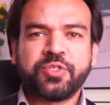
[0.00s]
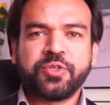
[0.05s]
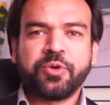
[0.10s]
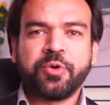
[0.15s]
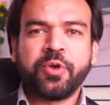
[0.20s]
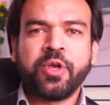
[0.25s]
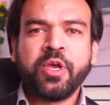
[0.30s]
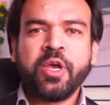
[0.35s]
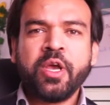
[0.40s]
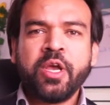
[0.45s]

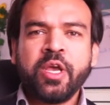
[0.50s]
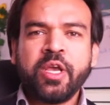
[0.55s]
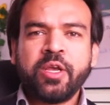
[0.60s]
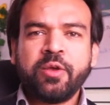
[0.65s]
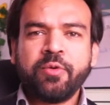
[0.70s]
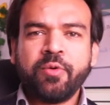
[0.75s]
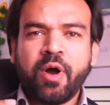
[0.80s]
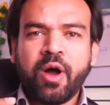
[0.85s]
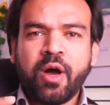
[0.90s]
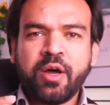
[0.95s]
So
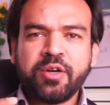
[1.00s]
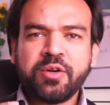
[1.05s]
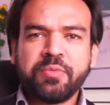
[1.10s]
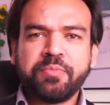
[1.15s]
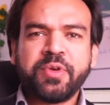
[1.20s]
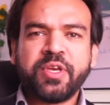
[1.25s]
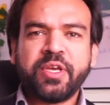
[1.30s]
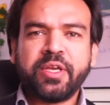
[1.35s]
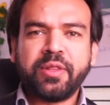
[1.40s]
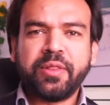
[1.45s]
you
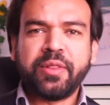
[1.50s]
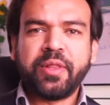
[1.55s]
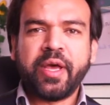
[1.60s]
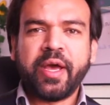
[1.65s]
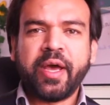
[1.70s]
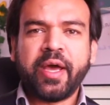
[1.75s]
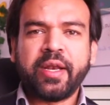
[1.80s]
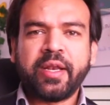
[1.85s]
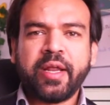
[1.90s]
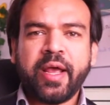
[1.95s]
underpin
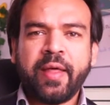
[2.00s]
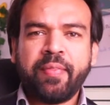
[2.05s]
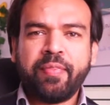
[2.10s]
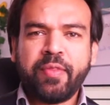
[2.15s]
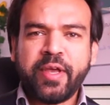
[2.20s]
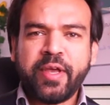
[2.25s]
that at